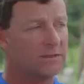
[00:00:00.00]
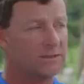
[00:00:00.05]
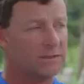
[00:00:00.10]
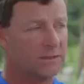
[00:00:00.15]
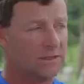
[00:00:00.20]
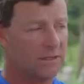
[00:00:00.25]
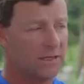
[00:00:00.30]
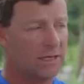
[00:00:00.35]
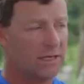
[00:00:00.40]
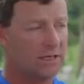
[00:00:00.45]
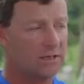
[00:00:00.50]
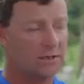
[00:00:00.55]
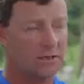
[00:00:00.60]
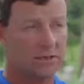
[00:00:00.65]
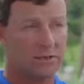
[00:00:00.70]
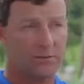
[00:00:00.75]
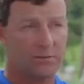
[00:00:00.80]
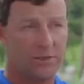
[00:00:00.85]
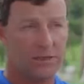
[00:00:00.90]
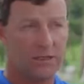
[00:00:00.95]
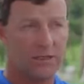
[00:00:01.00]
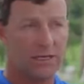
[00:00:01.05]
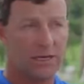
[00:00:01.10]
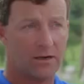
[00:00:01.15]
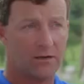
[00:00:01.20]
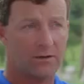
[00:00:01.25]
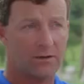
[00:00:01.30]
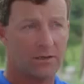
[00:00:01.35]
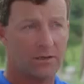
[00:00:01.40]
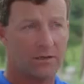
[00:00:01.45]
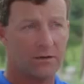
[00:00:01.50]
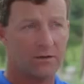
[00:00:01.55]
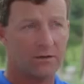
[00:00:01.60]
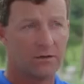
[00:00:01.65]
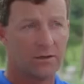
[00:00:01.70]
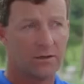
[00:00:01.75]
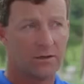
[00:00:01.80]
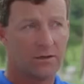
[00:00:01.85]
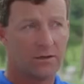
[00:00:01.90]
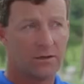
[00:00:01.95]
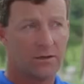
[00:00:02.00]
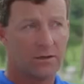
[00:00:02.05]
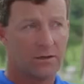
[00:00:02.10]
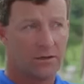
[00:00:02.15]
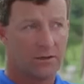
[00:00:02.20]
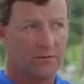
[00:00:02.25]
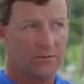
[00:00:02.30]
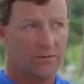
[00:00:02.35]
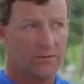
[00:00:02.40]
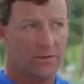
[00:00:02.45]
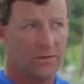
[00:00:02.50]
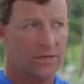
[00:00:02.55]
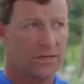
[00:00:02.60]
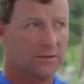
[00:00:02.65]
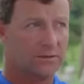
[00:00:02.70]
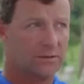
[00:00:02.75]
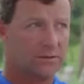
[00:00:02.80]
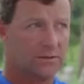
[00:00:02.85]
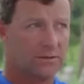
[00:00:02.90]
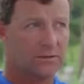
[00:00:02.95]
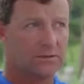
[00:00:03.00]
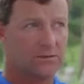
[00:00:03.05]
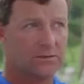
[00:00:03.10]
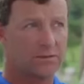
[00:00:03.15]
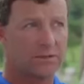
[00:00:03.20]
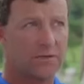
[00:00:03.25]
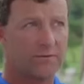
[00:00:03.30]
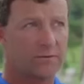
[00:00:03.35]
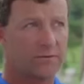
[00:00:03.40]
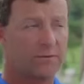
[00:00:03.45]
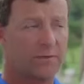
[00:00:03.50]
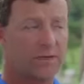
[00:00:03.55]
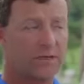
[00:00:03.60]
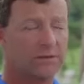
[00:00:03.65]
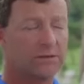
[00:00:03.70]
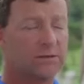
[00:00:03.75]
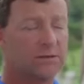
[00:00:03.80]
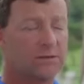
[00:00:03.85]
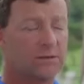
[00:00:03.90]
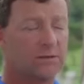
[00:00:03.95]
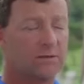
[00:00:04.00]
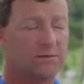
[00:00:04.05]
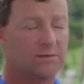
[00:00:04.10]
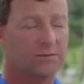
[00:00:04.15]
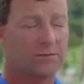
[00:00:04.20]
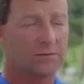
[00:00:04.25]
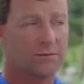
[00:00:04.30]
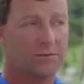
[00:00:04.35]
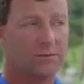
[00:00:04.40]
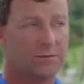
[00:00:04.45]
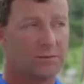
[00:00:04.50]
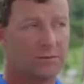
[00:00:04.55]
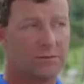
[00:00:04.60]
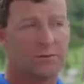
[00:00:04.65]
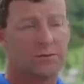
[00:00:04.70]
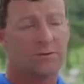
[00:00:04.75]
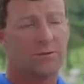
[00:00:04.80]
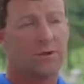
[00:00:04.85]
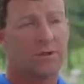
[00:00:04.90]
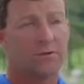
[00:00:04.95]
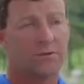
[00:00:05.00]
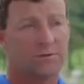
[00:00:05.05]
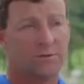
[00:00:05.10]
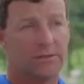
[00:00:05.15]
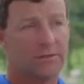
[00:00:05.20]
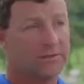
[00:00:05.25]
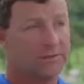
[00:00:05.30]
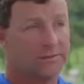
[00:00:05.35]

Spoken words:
Tracy and Kaylee to be down here for that 6 or 7 months, you know, 2 of those